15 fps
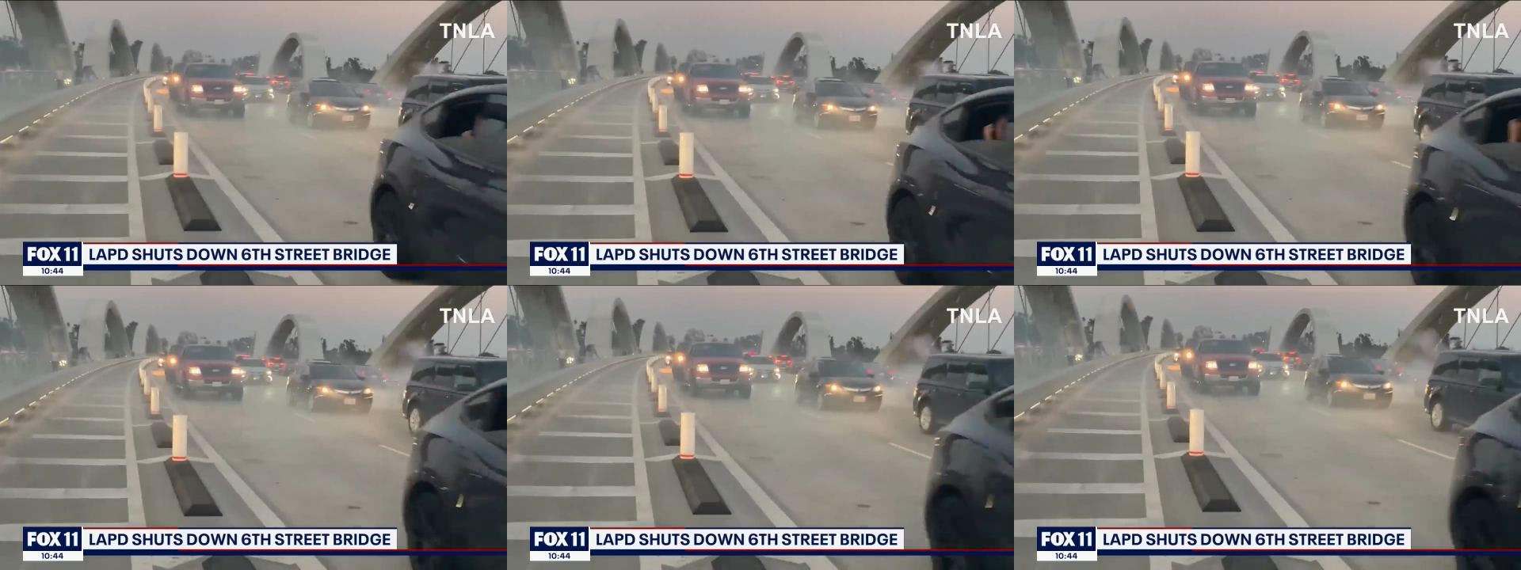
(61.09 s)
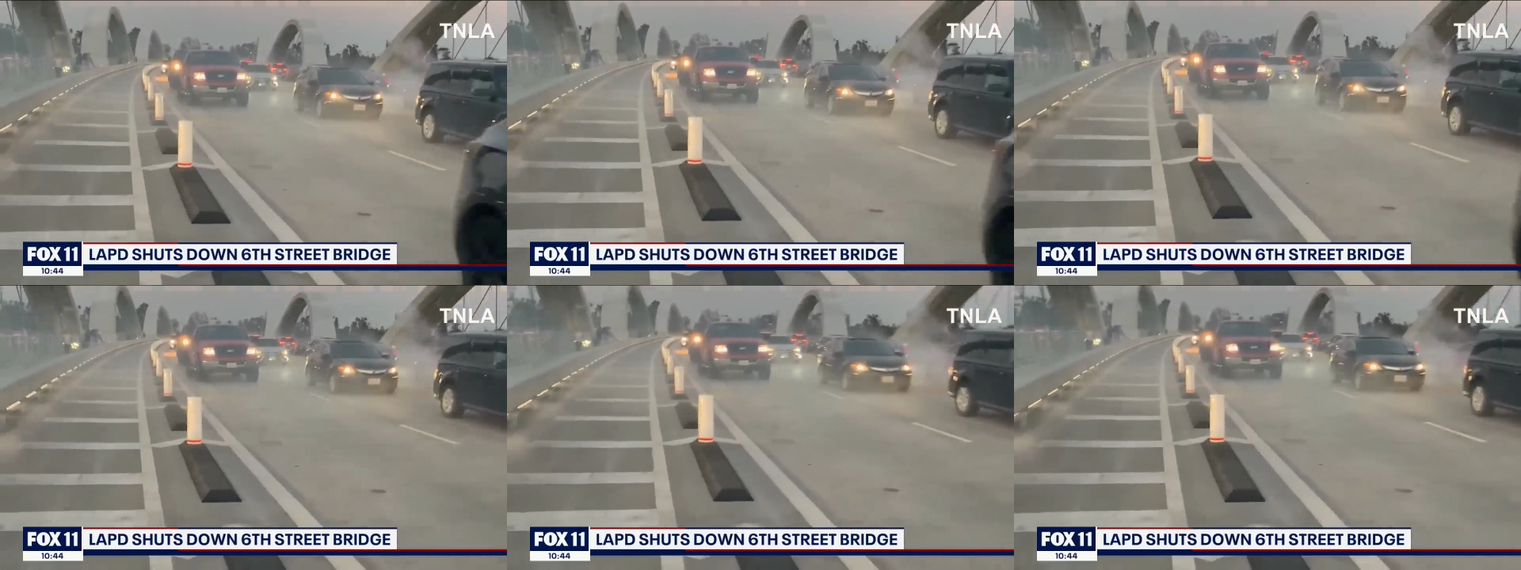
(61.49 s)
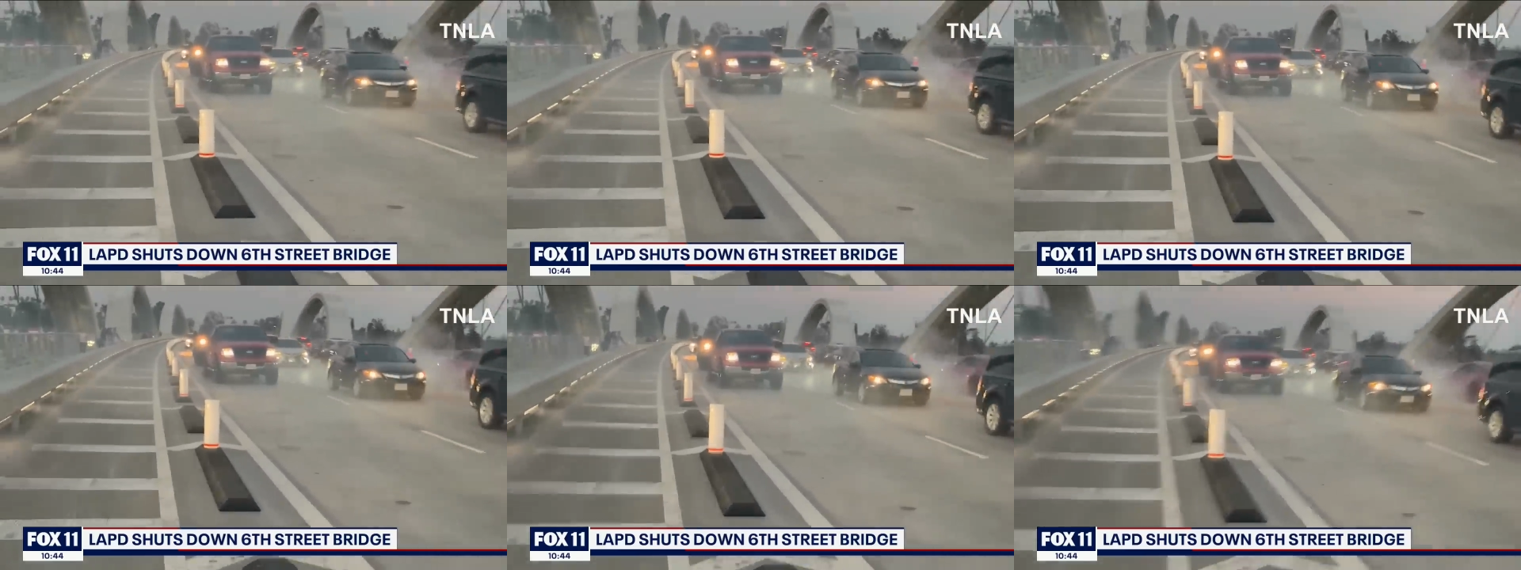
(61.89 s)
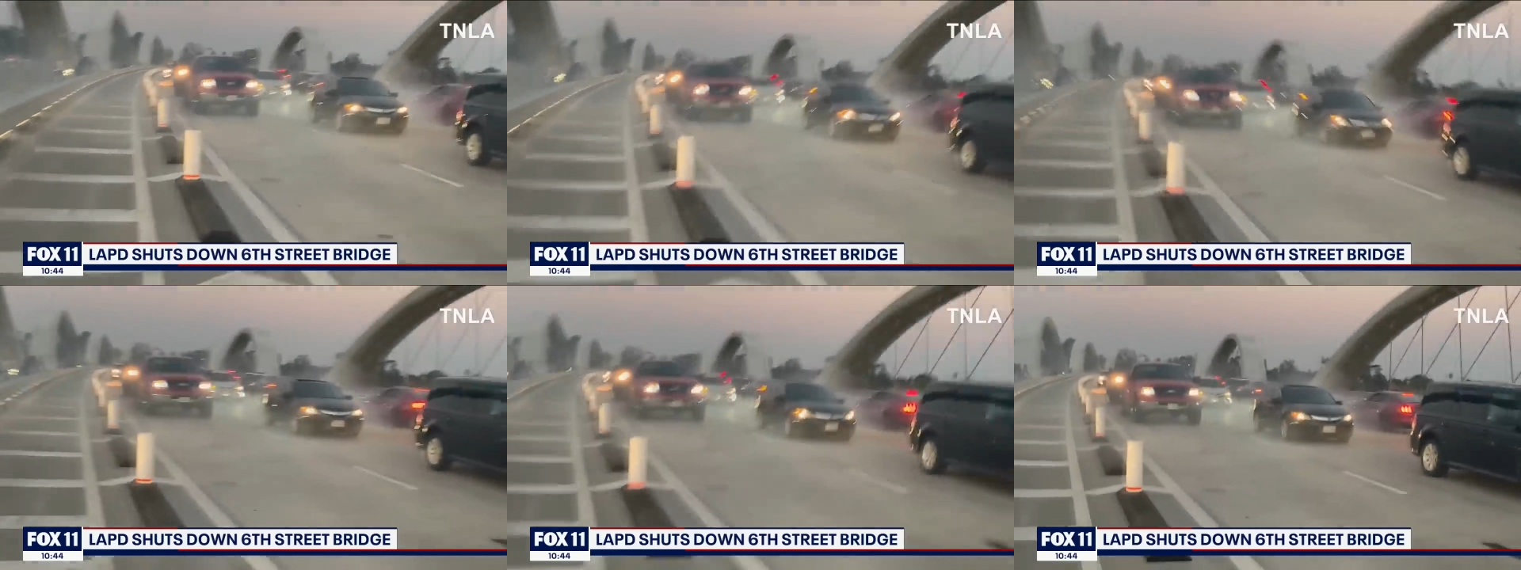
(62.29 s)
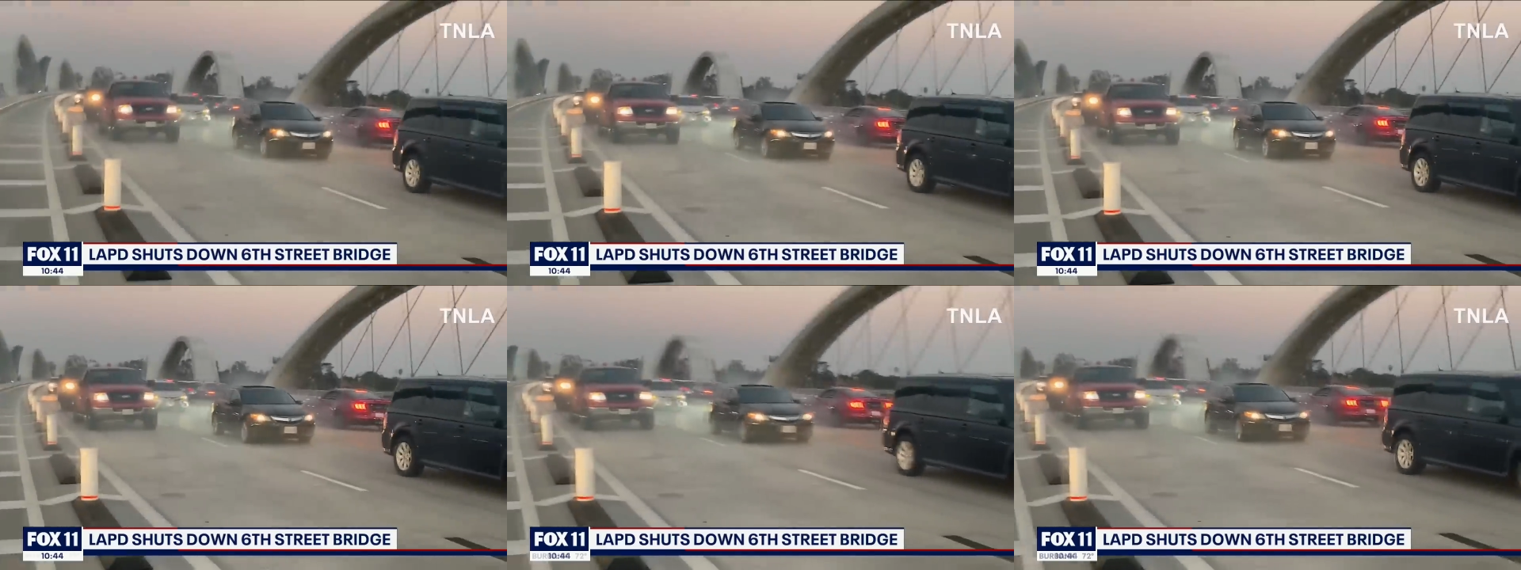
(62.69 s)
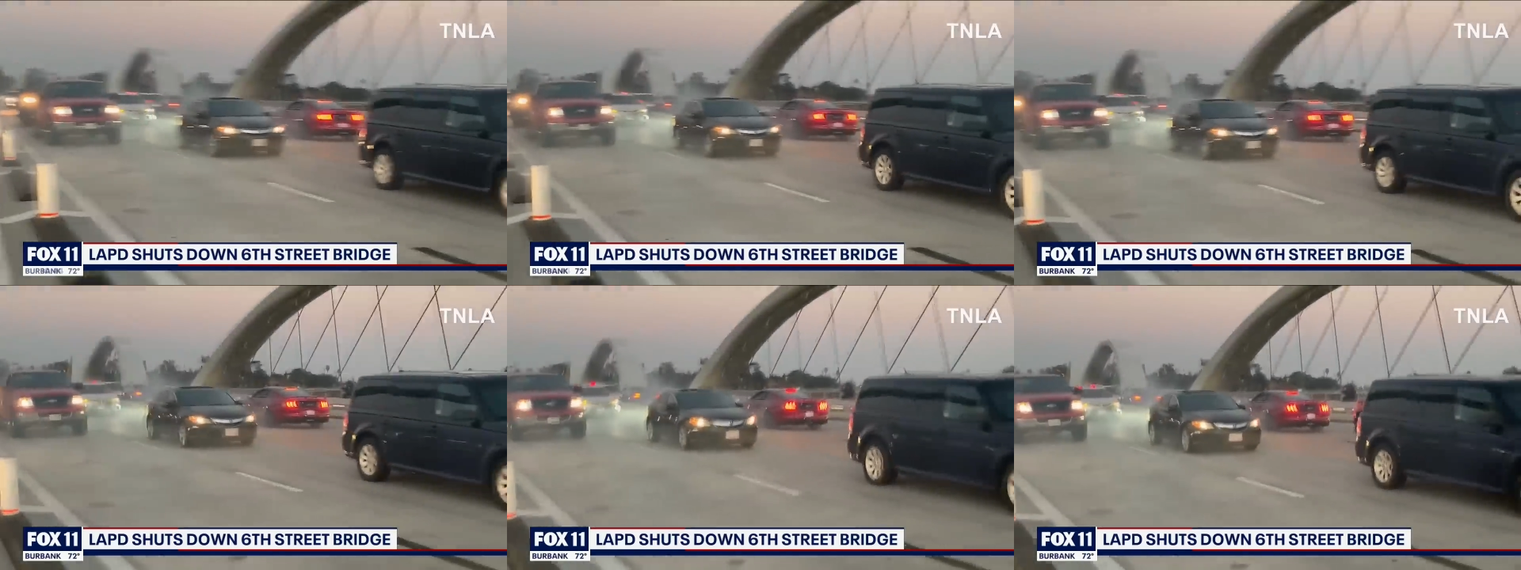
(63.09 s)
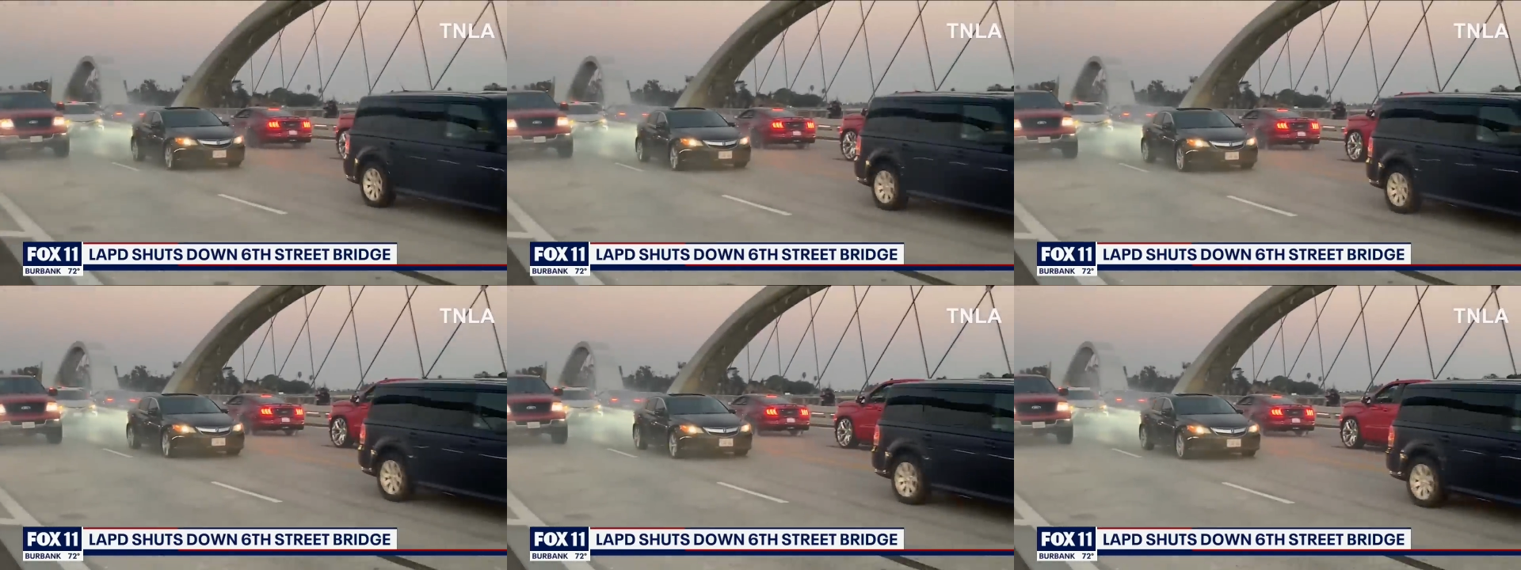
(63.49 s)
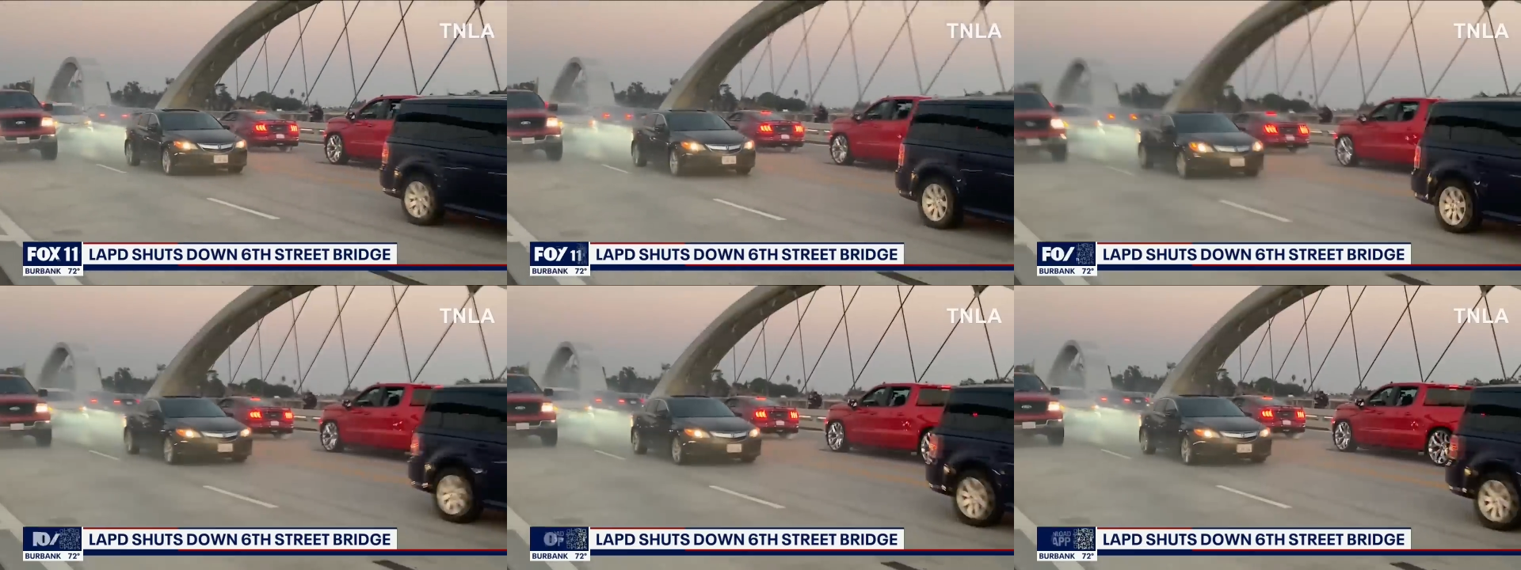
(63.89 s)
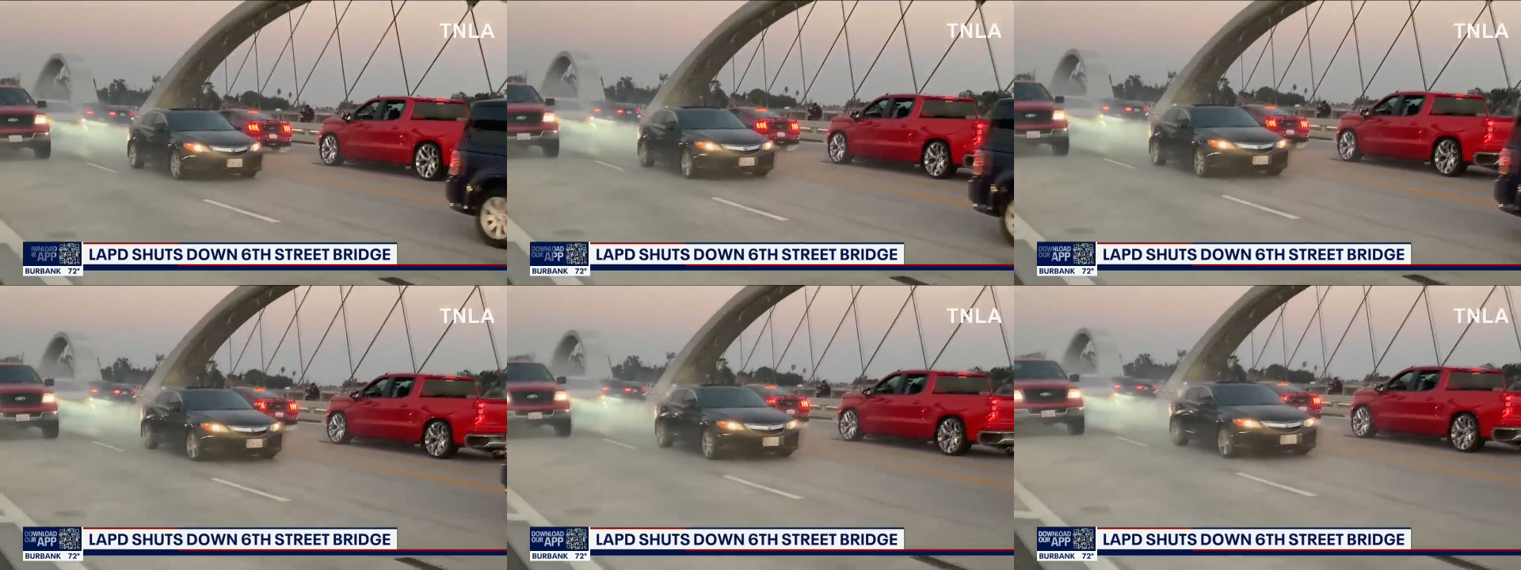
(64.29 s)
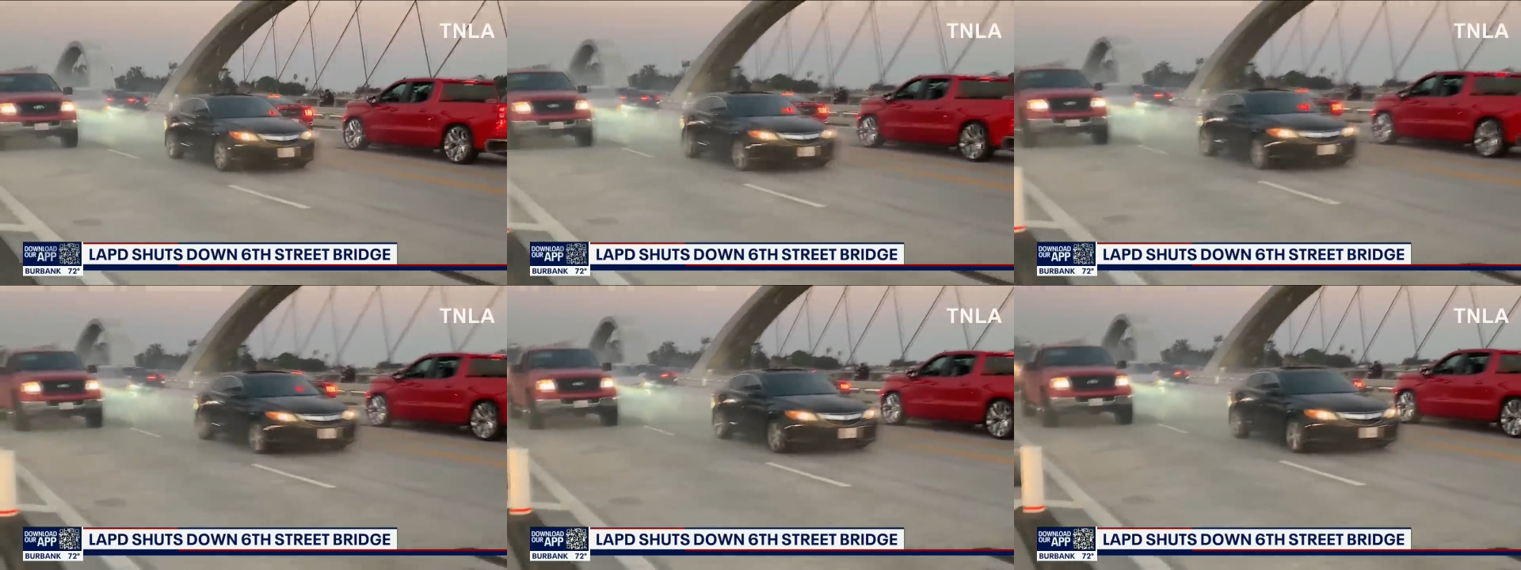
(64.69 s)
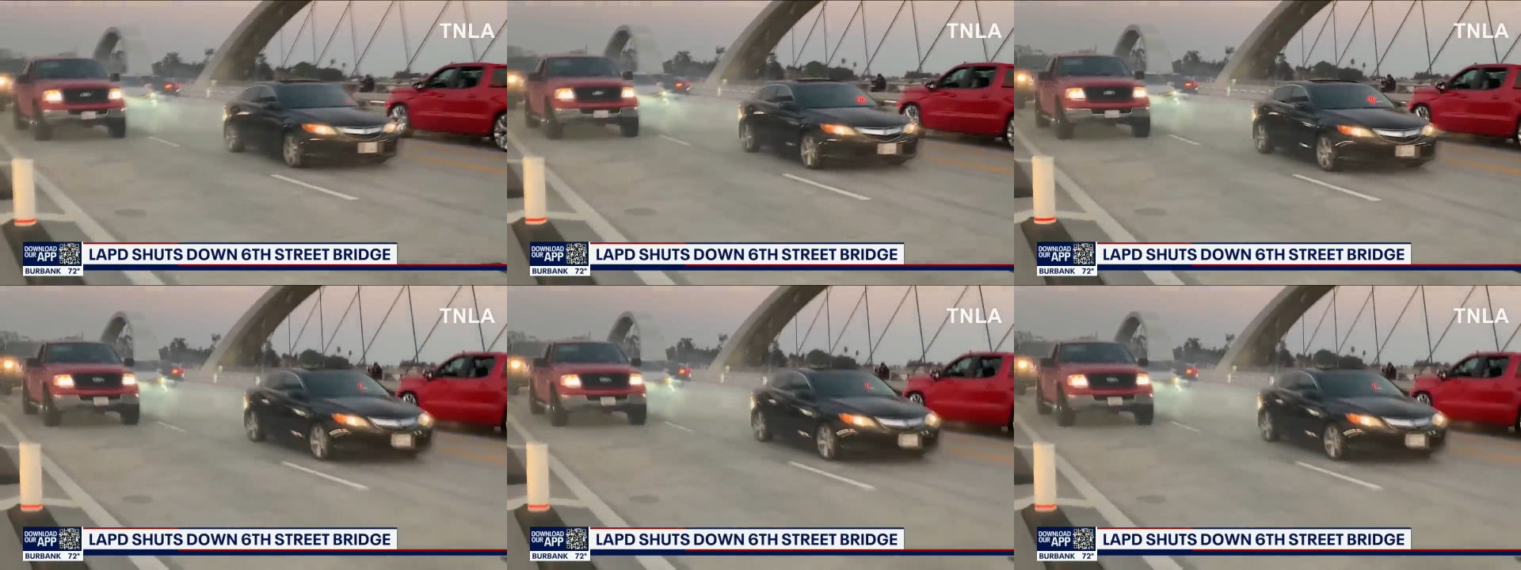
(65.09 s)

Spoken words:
[unreadable: no face in view]